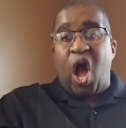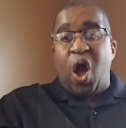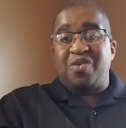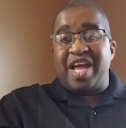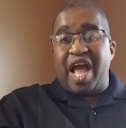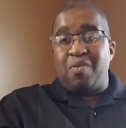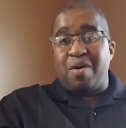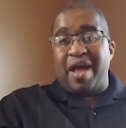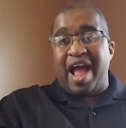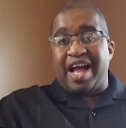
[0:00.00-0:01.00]
Okay,
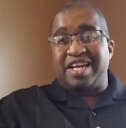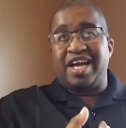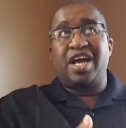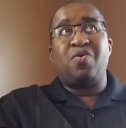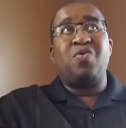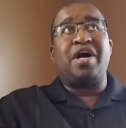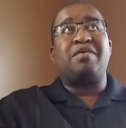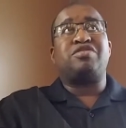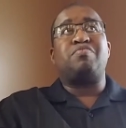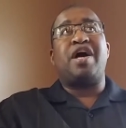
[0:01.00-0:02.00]
we're back.
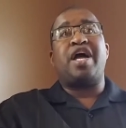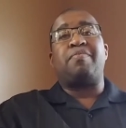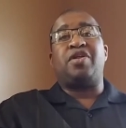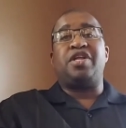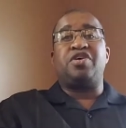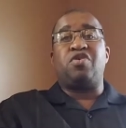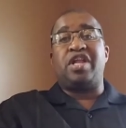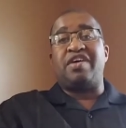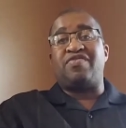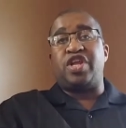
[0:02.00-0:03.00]
Welcome to my political
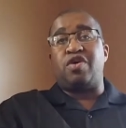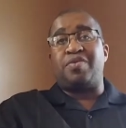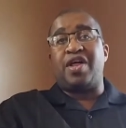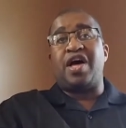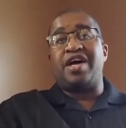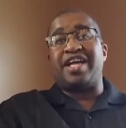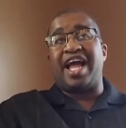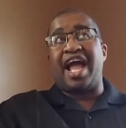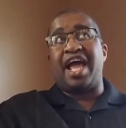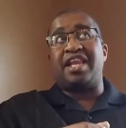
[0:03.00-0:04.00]
life video blog.
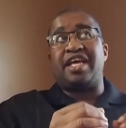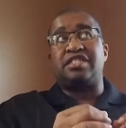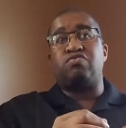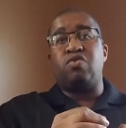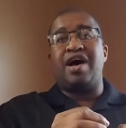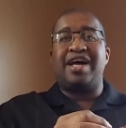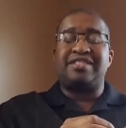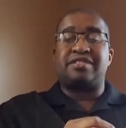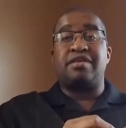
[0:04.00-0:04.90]
And guess what?